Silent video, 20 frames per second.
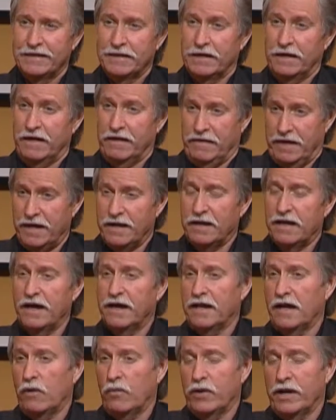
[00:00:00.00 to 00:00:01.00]
And that
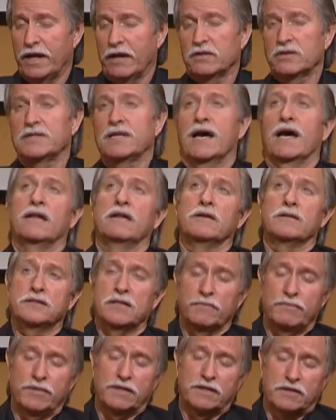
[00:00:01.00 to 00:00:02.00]
night I went outside, looked
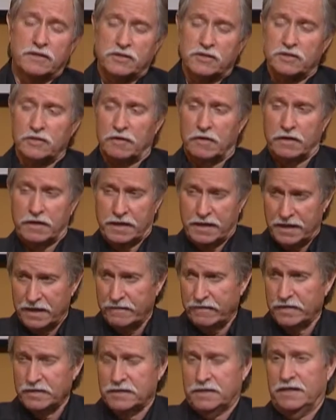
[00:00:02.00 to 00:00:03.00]
up into the starry
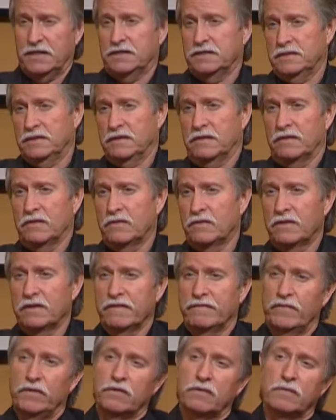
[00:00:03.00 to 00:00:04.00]
heavens, and I said, "Lord,
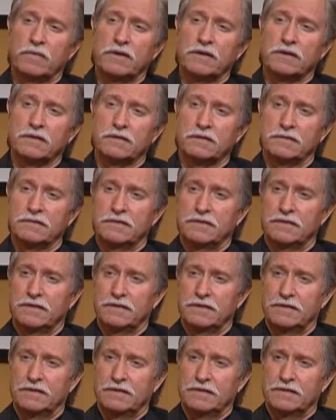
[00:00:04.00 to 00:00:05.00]
if you're real,
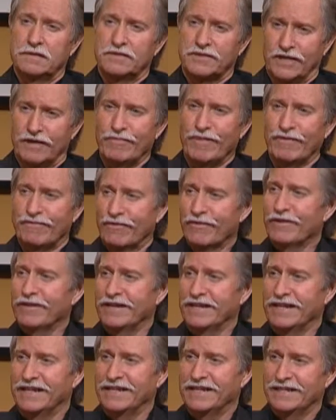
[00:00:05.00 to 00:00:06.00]
set me
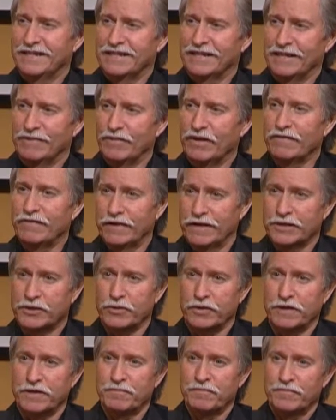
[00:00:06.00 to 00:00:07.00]
free, give me
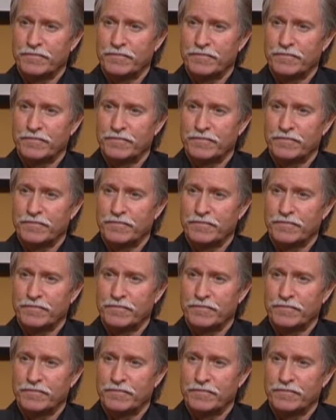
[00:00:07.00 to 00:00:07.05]
victory."